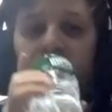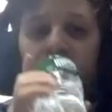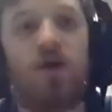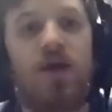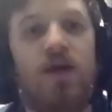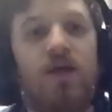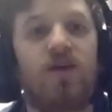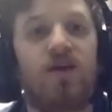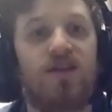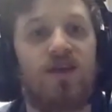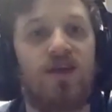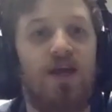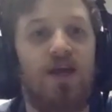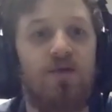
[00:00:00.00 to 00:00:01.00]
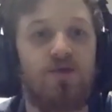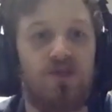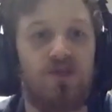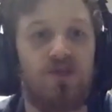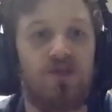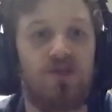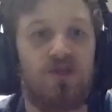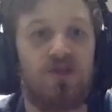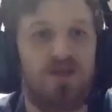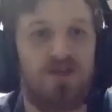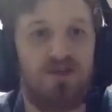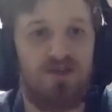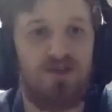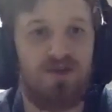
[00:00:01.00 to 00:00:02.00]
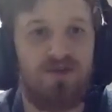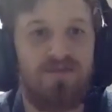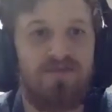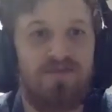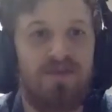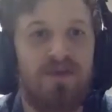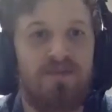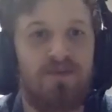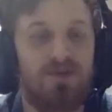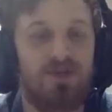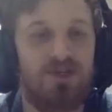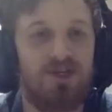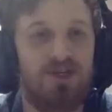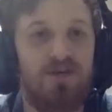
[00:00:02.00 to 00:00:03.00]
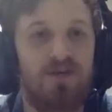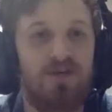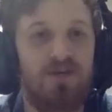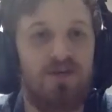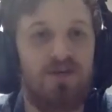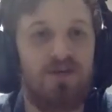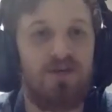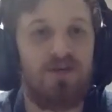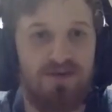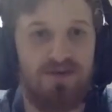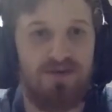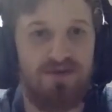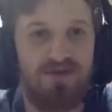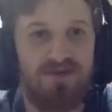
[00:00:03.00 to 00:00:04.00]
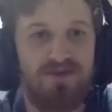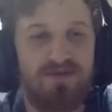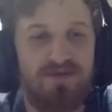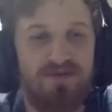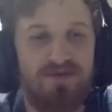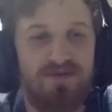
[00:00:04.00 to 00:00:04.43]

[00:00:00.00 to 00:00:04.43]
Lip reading: Well, he thought that he was the most injured, but she was impaled.